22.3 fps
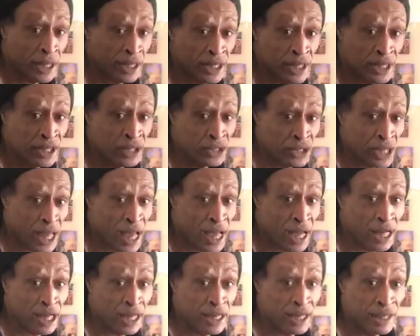try
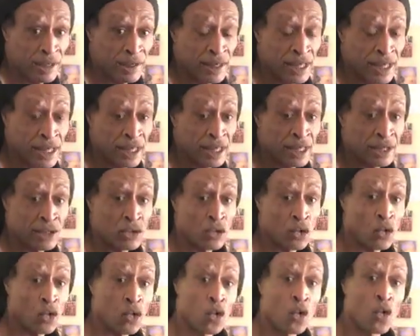these out
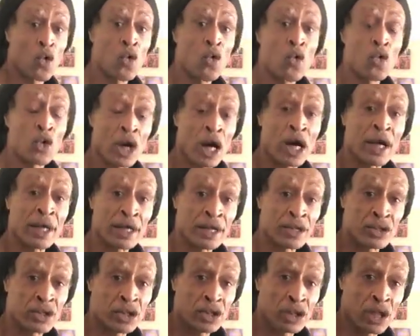in all
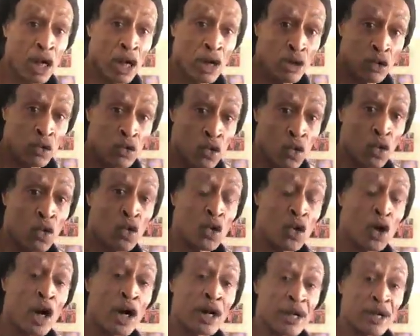kind of style,
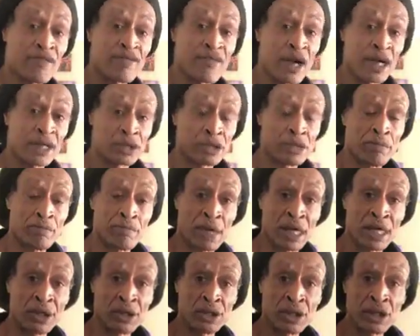all kind of
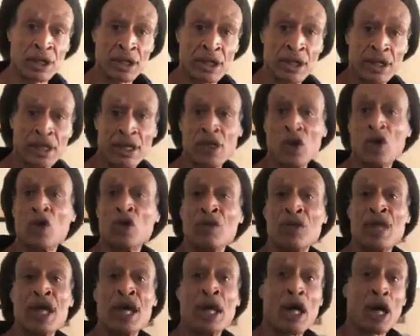fashion,
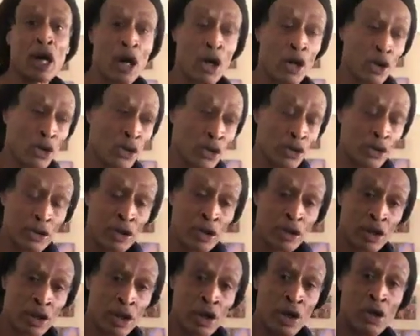basically on their
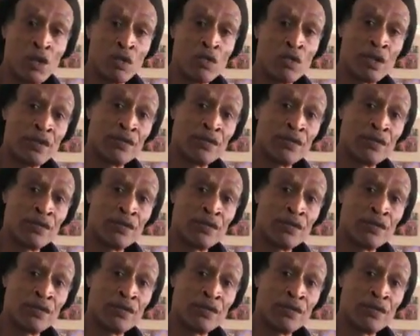own,